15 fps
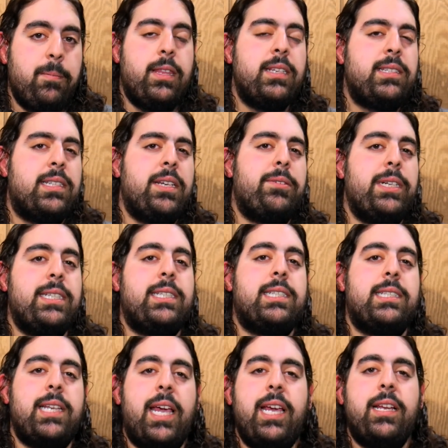this series
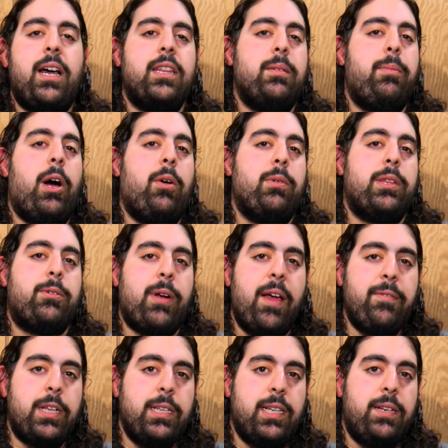stayed on the ball with
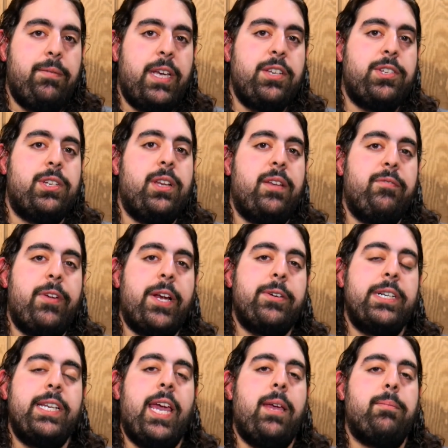graphical innovation and
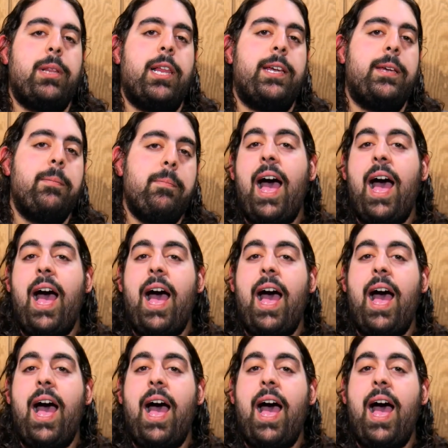varied gameplay.